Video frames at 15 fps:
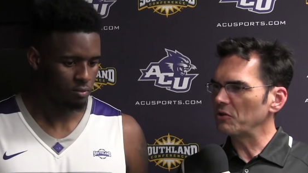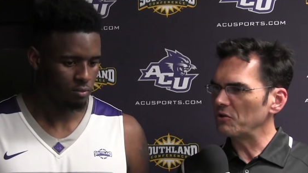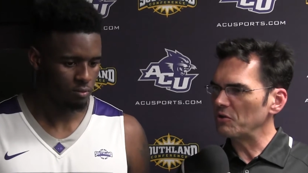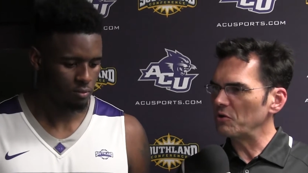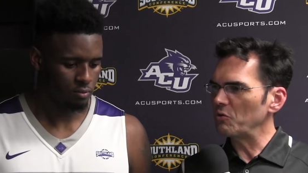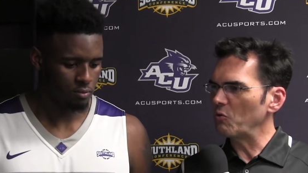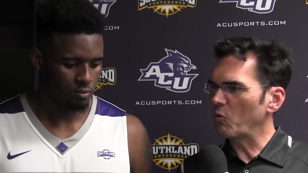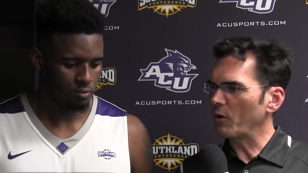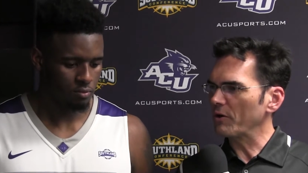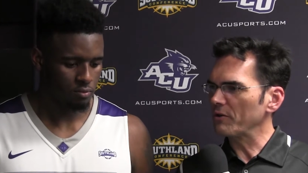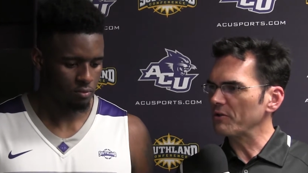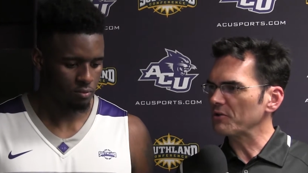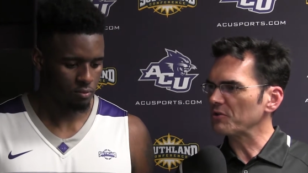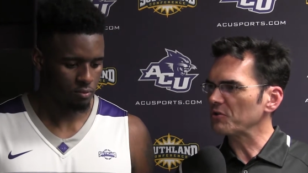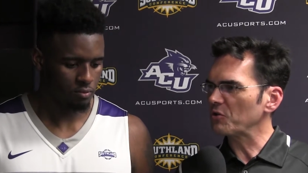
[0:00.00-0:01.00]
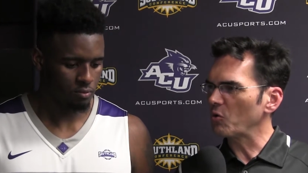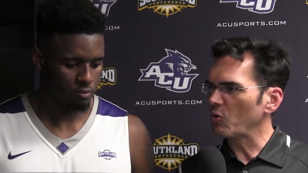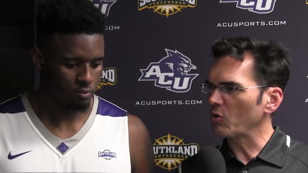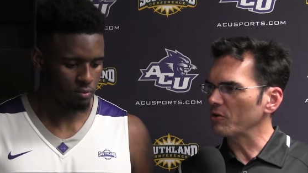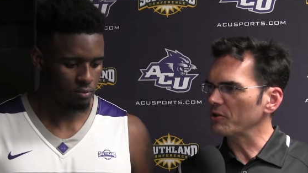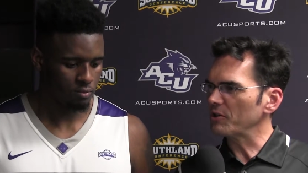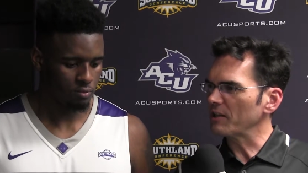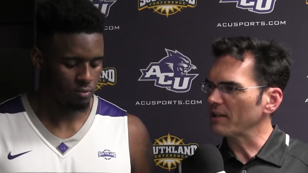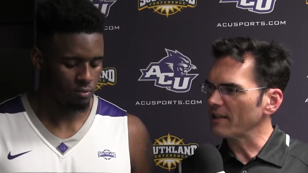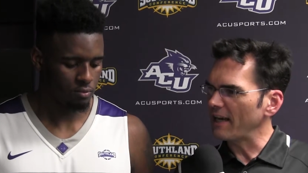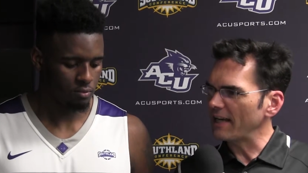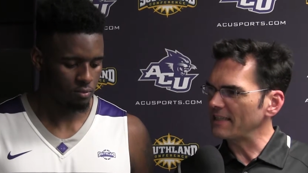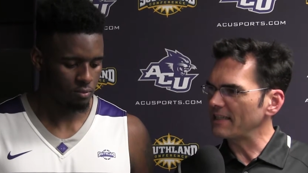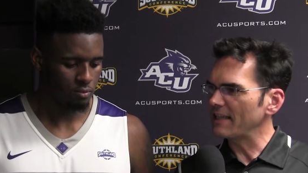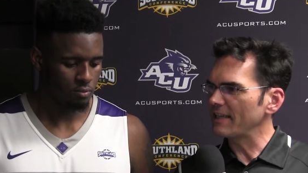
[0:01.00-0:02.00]
Speaker 1: to you where you score? Do you
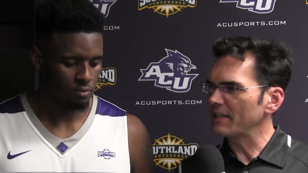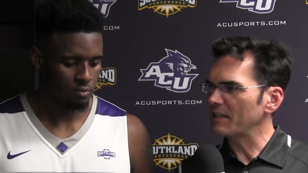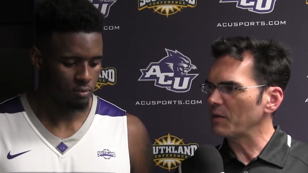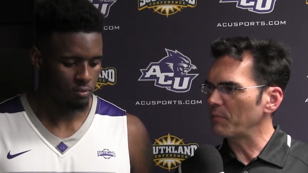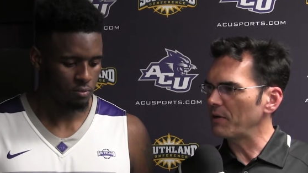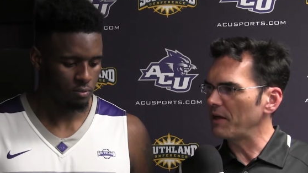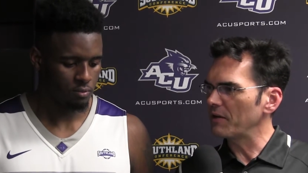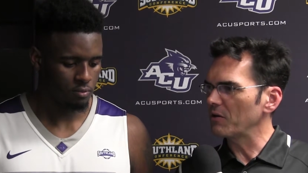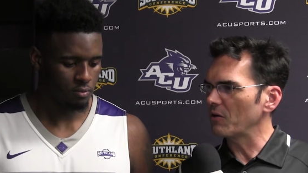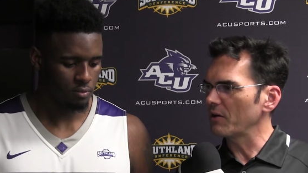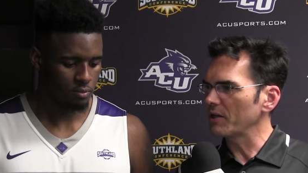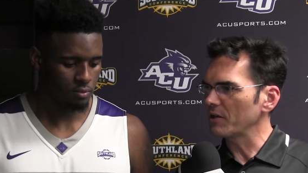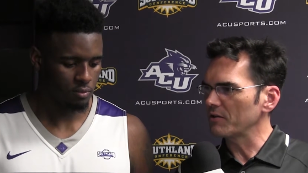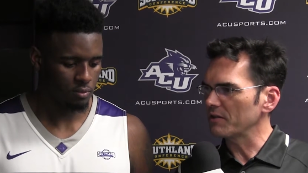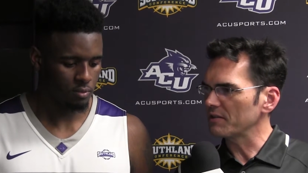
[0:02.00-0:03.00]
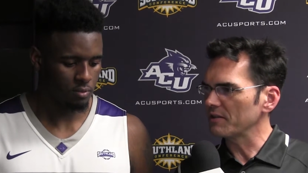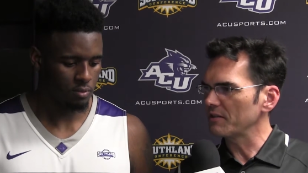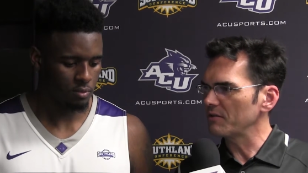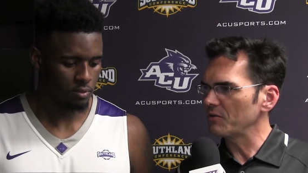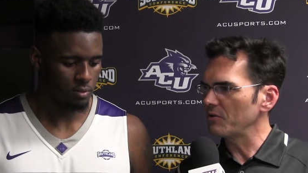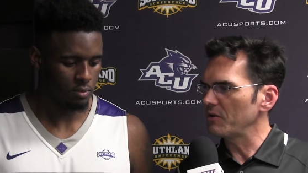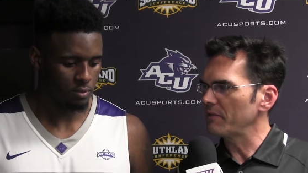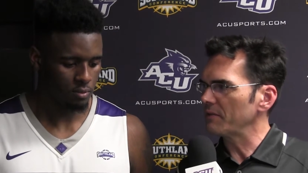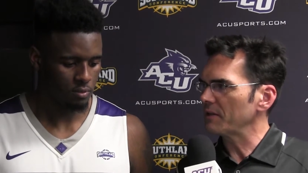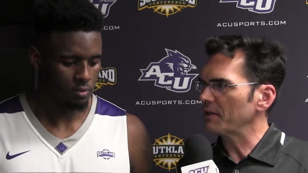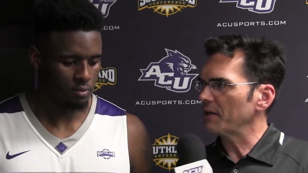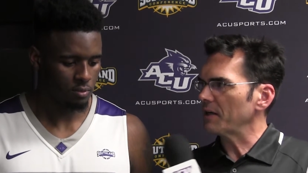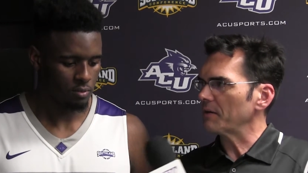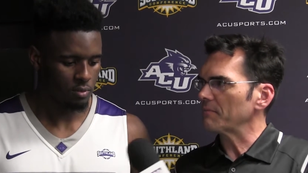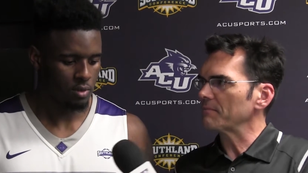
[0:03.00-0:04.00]
like to get in the paint early, or does it? Do you even
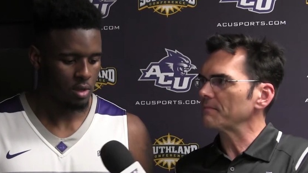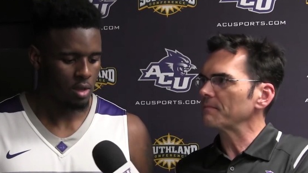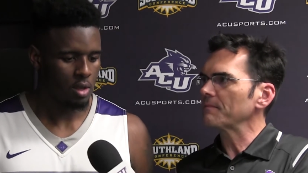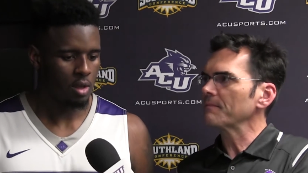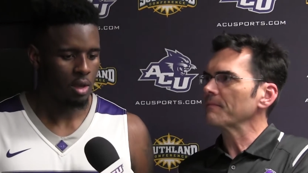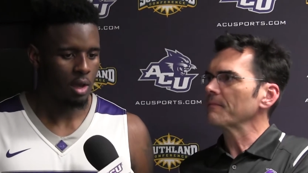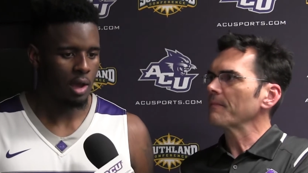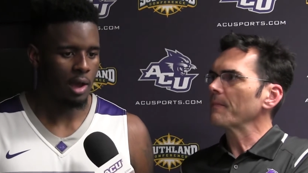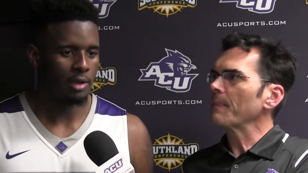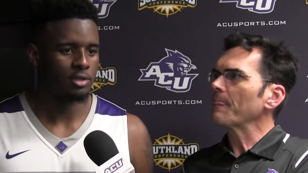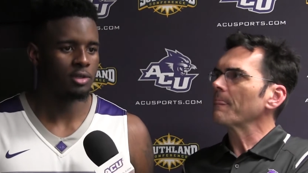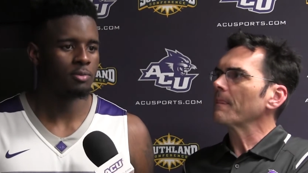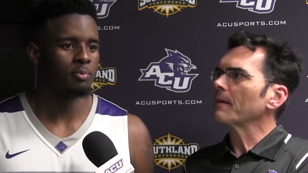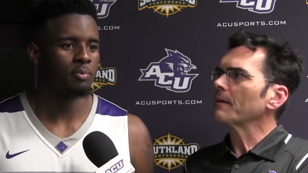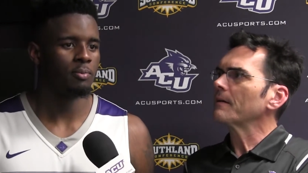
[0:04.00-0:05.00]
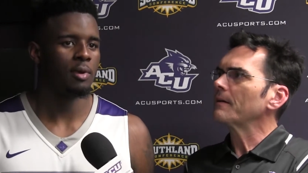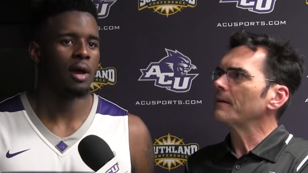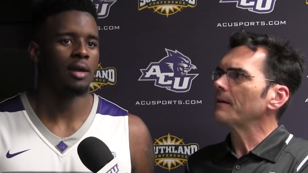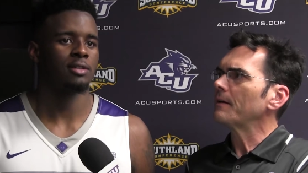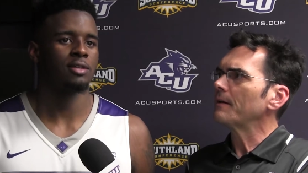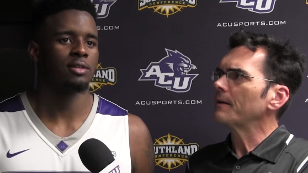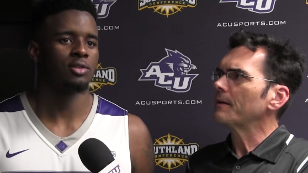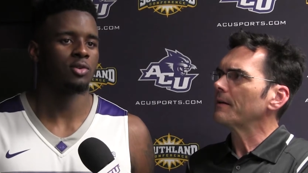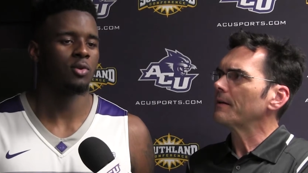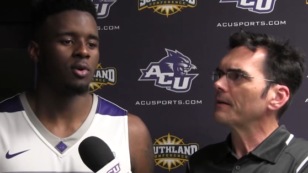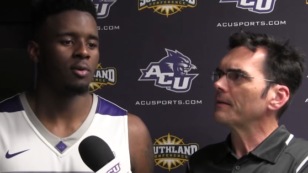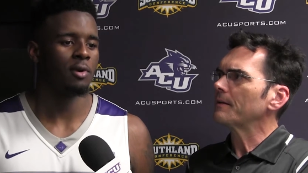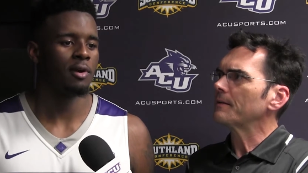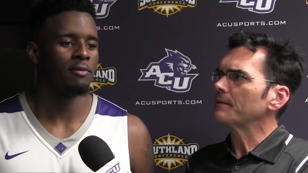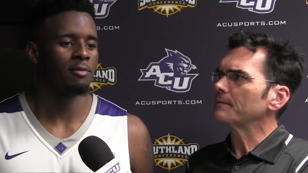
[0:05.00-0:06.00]
care?
Speaker 2: I just I just
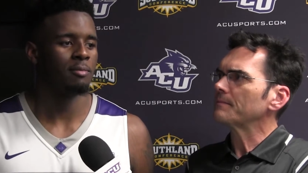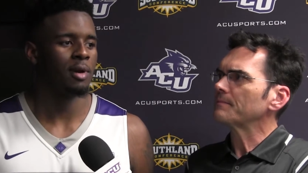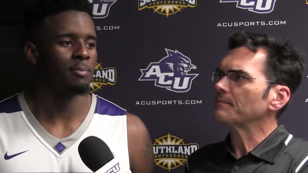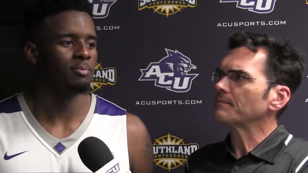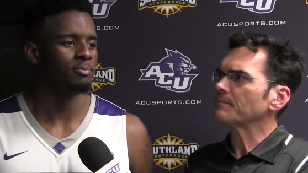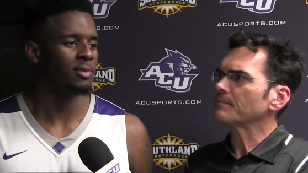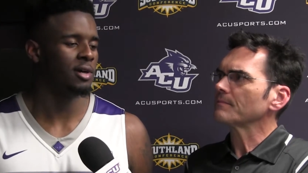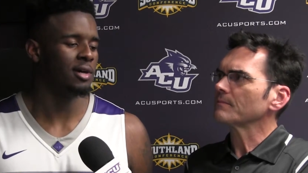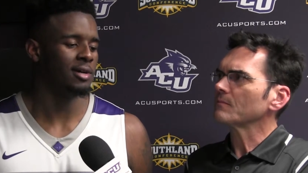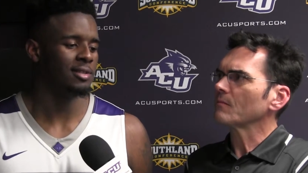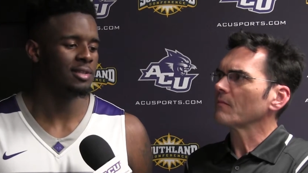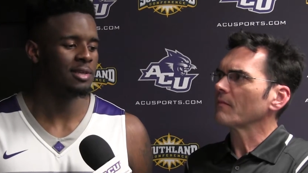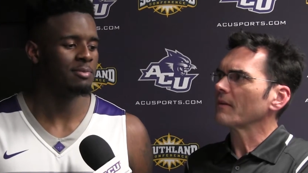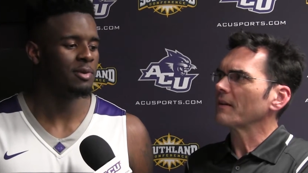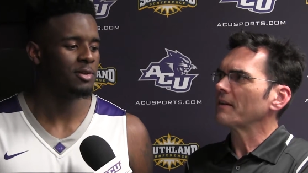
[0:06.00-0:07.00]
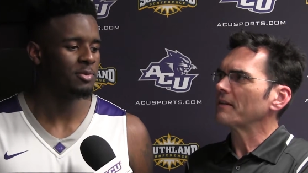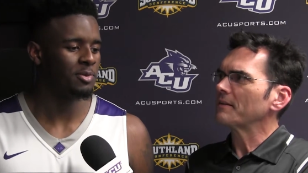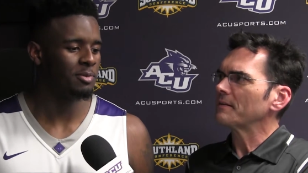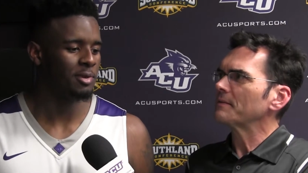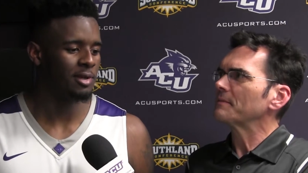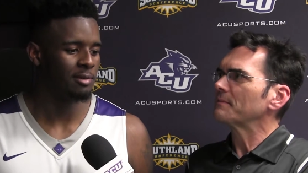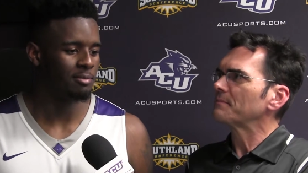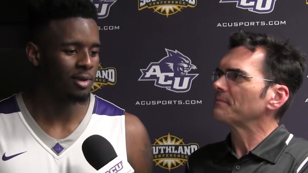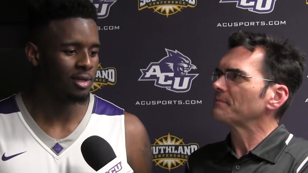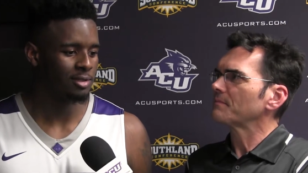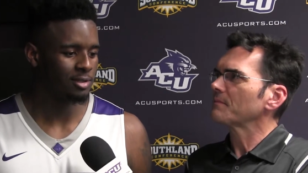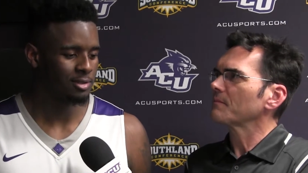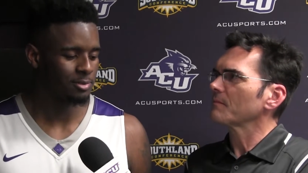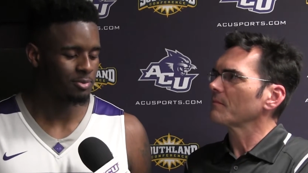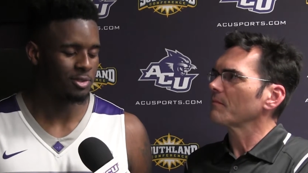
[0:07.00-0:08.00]
score wherever my uh, teammates put me in the
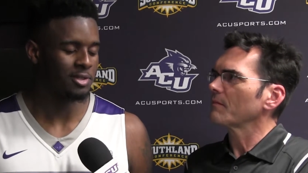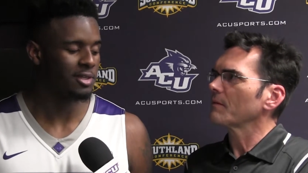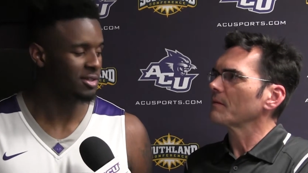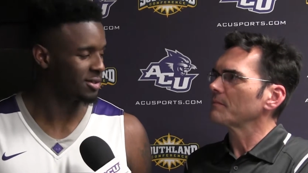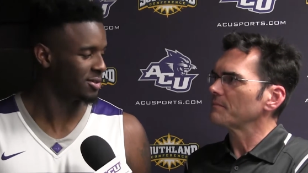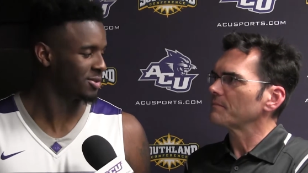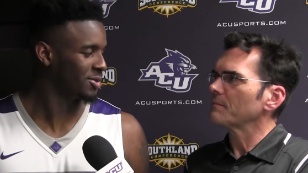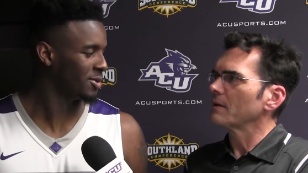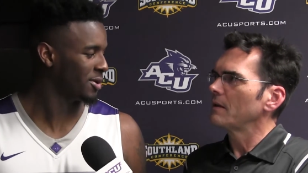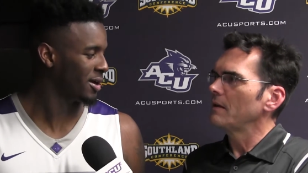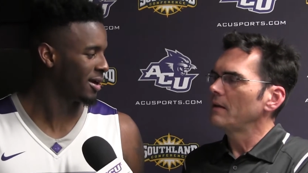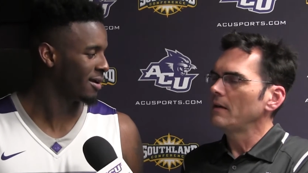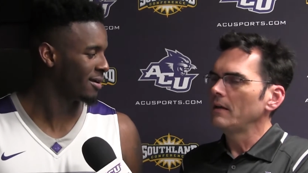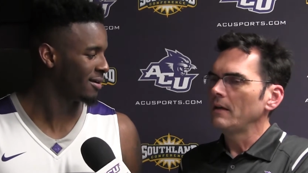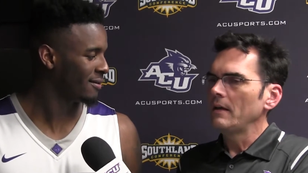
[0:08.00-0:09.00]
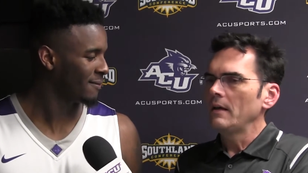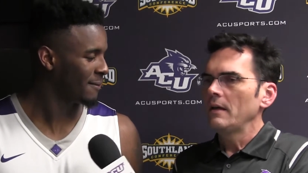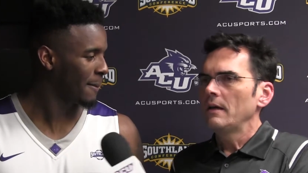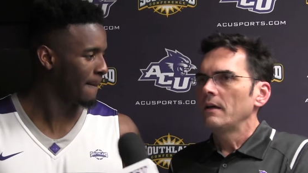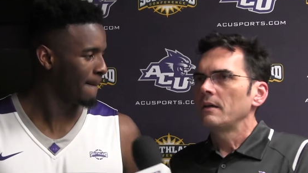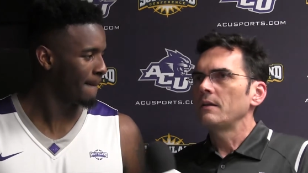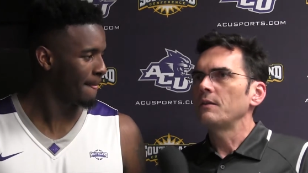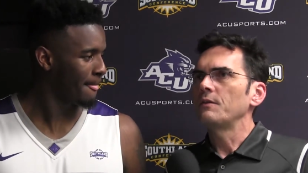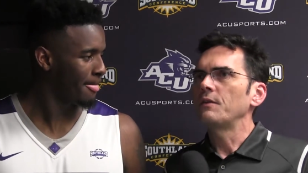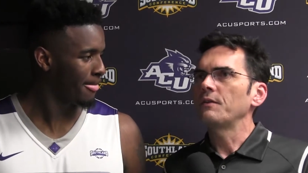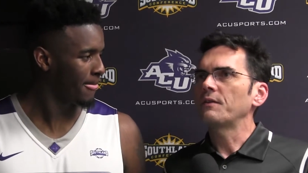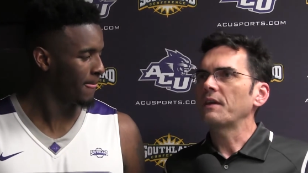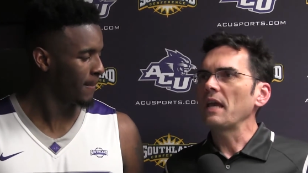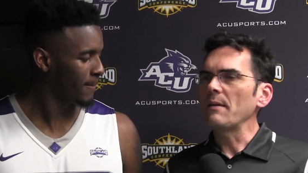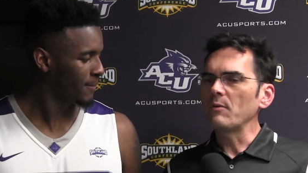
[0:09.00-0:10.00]
best position to score at
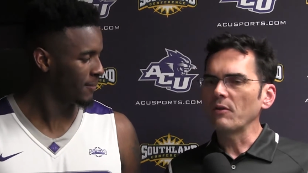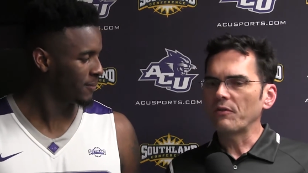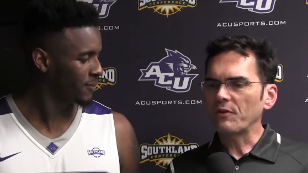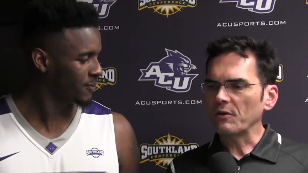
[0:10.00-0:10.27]
Speaker 1: the game on